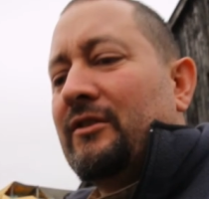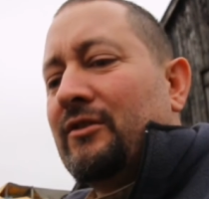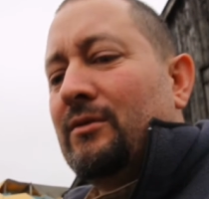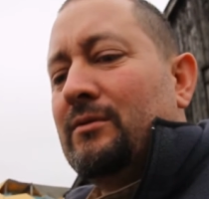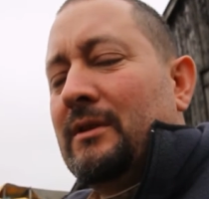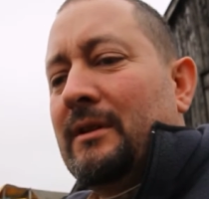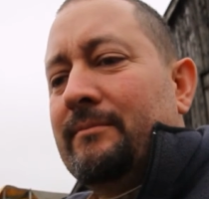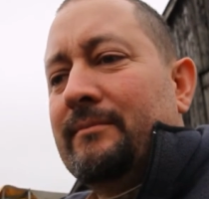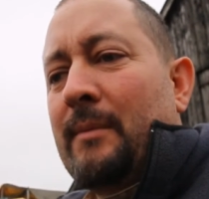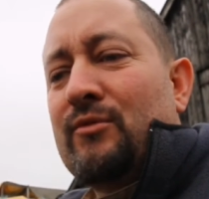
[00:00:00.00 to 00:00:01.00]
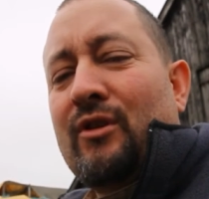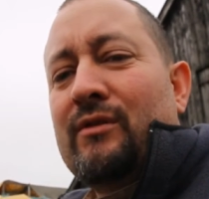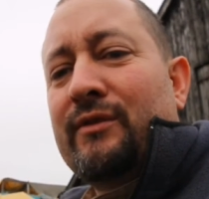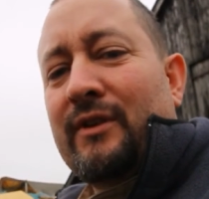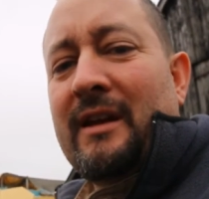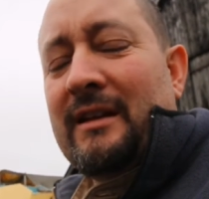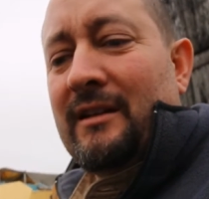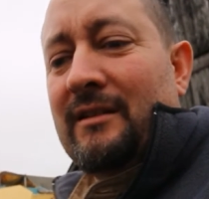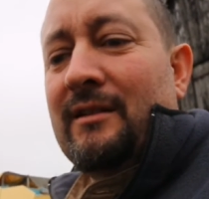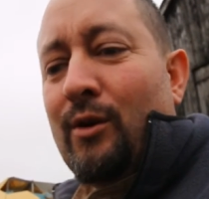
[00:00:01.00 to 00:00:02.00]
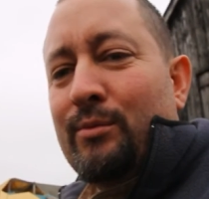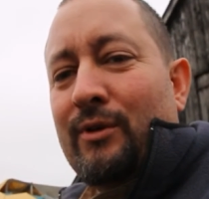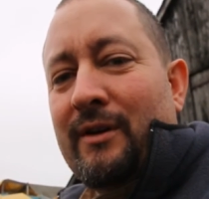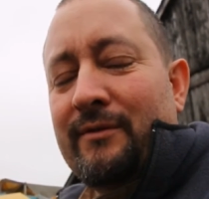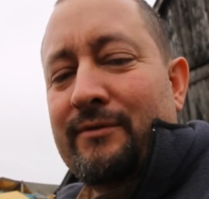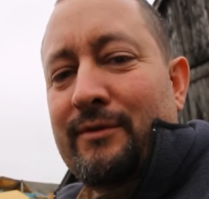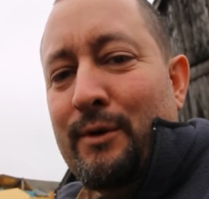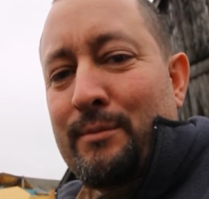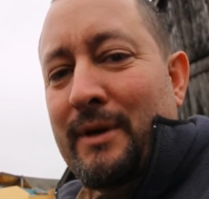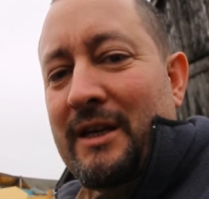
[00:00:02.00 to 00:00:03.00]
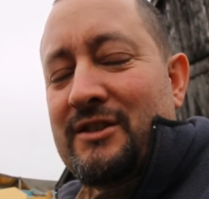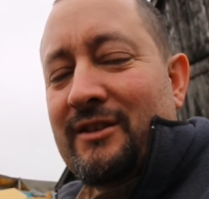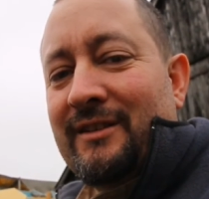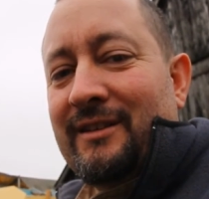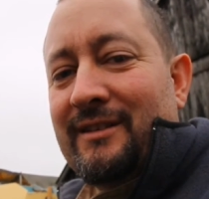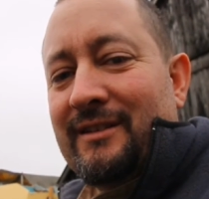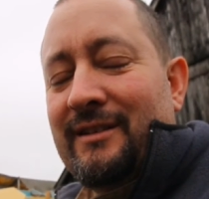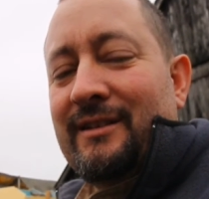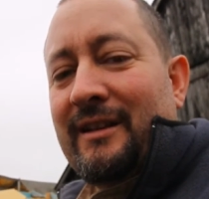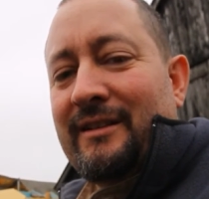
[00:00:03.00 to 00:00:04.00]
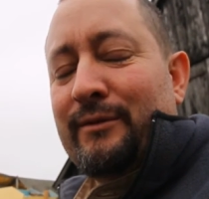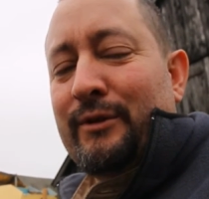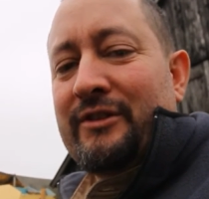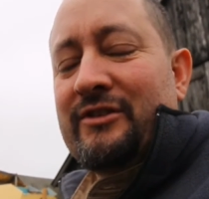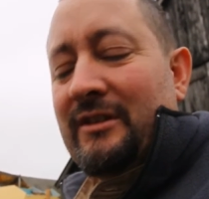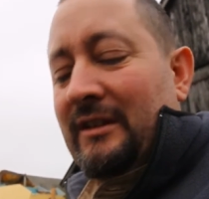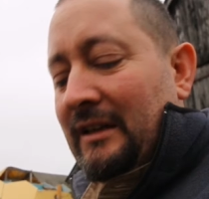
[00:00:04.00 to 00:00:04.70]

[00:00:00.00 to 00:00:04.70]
So I'm sorry for that, and hope you have patience in that direction.